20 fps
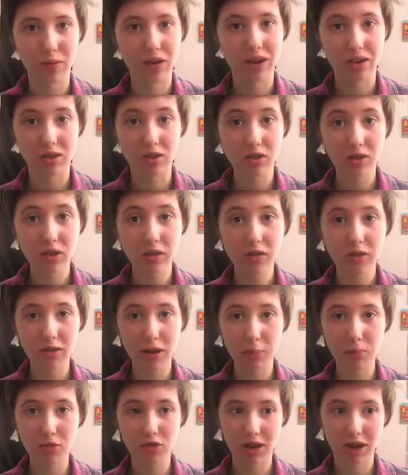When I discovered
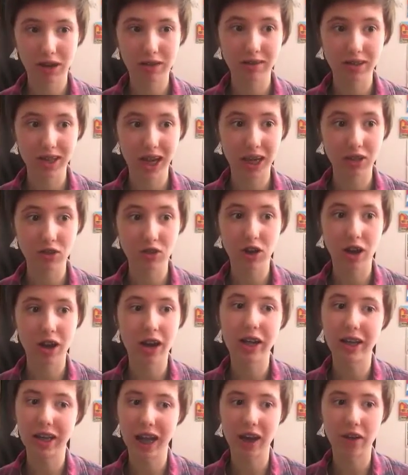I'm trans, I
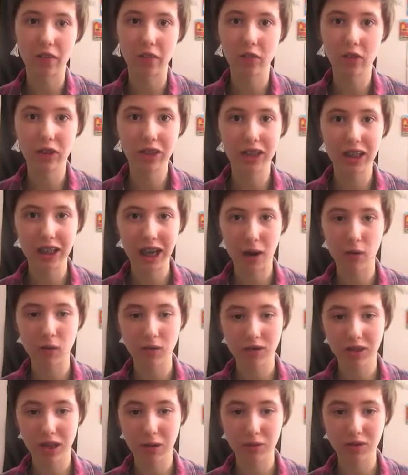started kind of freaking out
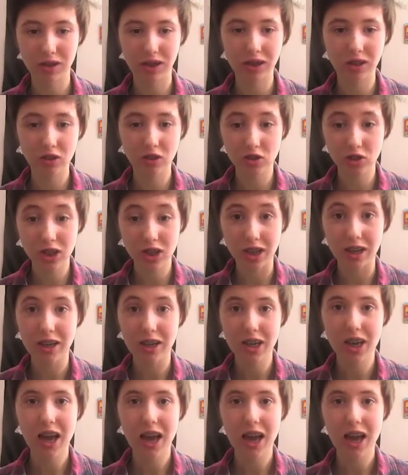because I was like, shit,